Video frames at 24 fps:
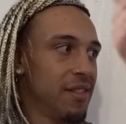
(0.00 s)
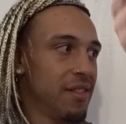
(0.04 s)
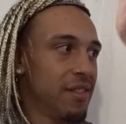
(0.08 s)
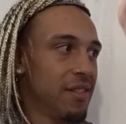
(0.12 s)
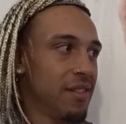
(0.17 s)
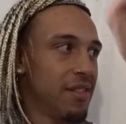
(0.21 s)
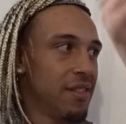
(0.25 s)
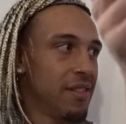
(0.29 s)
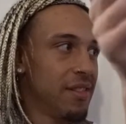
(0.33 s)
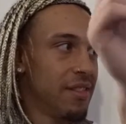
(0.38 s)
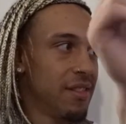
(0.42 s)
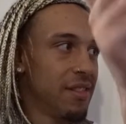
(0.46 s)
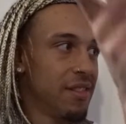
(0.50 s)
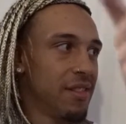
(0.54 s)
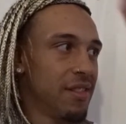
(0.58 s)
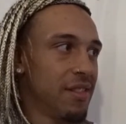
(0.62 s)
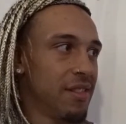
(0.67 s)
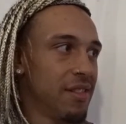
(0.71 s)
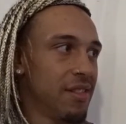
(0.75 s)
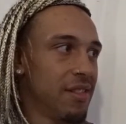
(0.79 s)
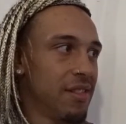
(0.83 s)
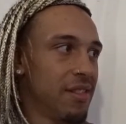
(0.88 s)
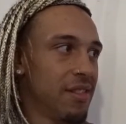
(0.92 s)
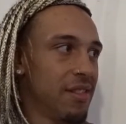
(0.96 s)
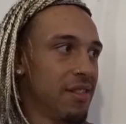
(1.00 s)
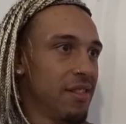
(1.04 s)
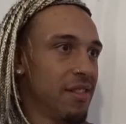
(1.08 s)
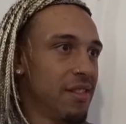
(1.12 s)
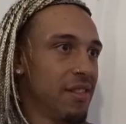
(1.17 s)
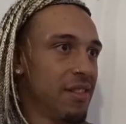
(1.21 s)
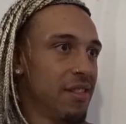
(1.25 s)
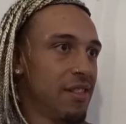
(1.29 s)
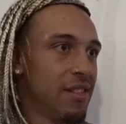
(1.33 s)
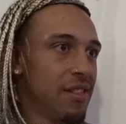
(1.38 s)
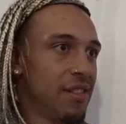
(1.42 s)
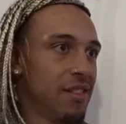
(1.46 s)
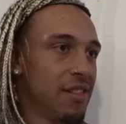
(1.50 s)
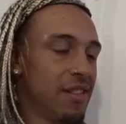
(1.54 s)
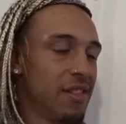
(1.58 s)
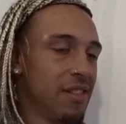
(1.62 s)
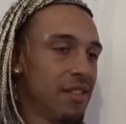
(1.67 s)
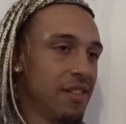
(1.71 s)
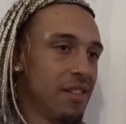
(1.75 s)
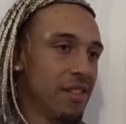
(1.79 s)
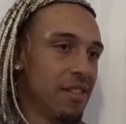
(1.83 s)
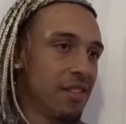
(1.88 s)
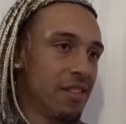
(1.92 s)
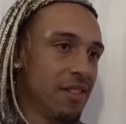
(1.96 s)

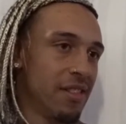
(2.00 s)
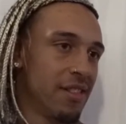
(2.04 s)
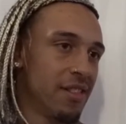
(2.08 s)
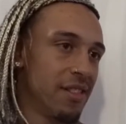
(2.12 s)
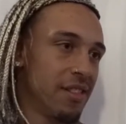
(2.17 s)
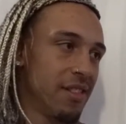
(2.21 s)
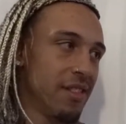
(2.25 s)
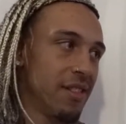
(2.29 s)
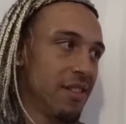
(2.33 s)
(not speaking)